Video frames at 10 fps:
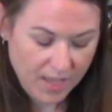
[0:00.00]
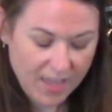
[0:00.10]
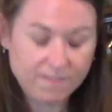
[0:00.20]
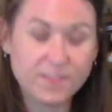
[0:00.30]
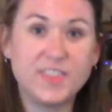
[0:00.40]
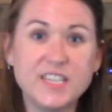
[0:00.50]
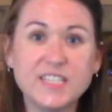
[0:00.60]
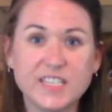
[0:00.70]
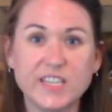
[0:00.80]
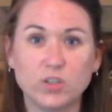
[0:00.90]
If
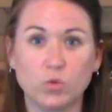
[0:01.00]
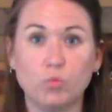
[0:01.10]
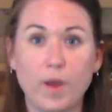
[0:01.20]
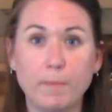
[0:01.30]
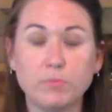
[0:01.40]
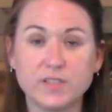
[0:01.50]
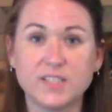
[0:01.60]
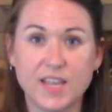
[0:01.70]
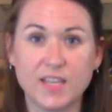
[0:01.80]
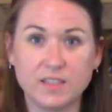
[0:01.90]
this silk
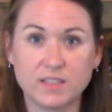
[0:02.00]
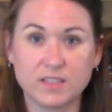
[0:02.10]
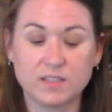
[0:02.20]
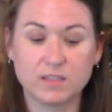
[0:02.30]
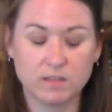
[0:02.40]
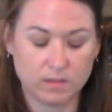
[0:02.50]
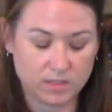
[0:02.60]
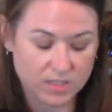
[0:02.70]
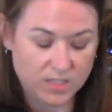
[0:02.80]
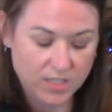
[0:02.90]
represents
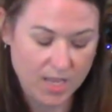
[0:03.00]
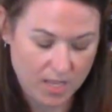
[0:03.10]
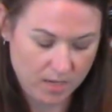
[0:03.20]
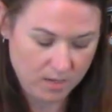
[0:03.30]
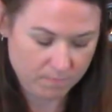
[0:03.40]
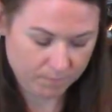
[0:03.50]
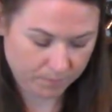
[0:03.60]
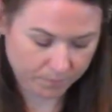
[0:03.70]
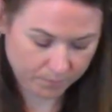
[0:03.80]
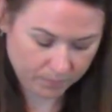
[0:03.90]
sin
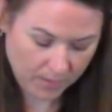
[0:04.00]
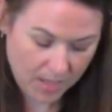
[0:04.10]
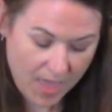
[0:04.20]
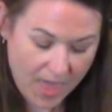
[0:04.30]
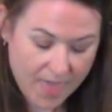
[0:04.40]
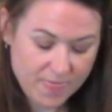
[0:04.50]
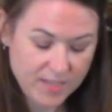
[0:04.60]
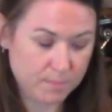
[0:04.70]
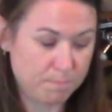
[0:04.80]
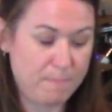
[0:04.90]
and
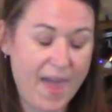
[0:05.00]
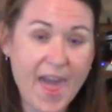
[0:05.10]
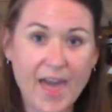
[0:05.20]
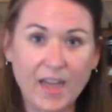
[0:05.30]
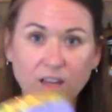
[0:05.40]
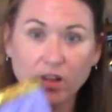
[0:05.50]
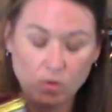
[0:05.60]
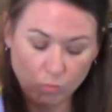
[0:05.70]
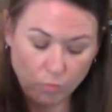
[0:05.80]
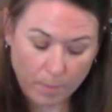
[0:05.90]
this bag
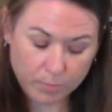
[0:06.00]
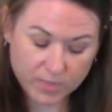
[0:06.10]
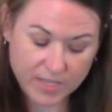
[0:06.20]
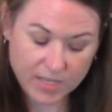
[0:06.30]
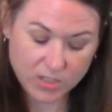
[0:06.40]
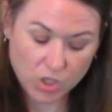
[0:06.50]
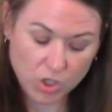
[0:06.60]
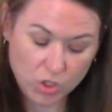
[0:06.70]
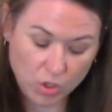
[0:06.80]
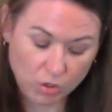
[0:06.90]
represents
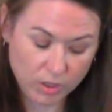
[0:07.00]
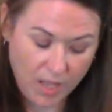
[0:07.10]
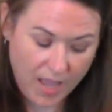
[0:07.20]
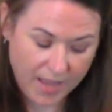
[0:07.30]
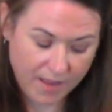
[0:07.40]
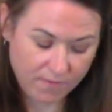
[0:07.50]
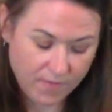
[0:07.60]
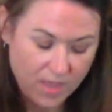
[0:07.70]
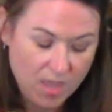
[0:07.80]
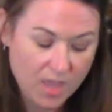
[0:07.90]
your life,
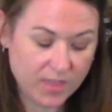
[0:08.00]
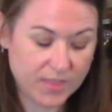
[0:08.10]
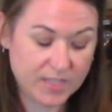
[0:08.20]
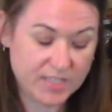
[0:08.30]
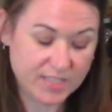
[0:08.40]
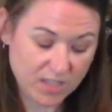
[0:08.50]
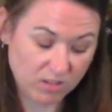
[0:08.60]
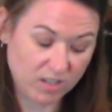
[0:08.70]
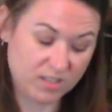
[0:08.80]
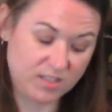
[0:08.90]
the
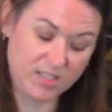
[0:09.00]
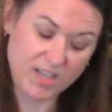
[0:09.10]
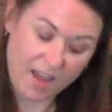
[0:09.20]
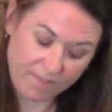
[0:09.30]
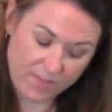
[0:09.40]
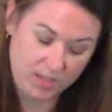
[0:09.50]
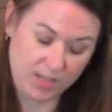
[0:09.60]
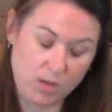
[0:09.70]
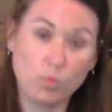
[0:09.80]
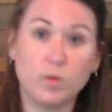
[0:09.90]
silk
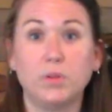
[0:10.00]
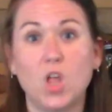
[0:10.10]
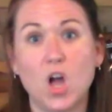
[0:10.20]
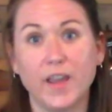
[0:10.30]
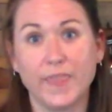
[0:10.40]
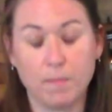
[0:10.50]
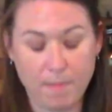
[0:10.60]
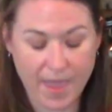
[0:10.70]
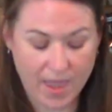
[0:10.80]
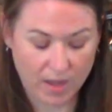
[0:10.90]
definitely would belong in the
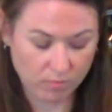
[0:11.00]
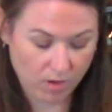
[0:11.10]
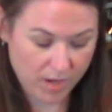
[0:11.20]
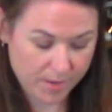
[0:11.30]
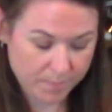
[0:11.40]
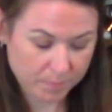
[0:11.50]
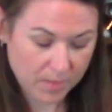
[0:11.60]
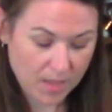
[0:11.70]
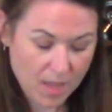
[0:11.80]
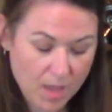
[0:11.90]
bag, right?
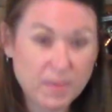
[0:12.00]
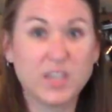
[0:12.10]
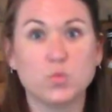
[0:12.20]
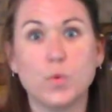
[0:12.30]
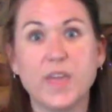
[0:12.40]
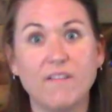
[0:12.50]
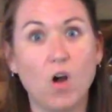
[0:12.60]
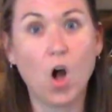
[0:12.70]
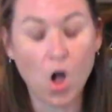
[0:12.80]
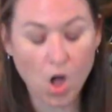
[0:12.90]
Because we have
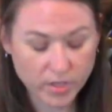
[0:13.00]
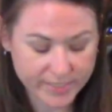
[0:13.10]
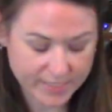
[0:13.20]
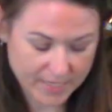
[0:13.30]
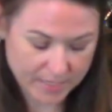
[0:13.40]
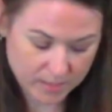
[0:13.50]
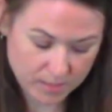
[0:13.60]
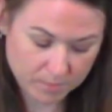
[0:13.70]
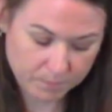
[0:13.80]
all sinned.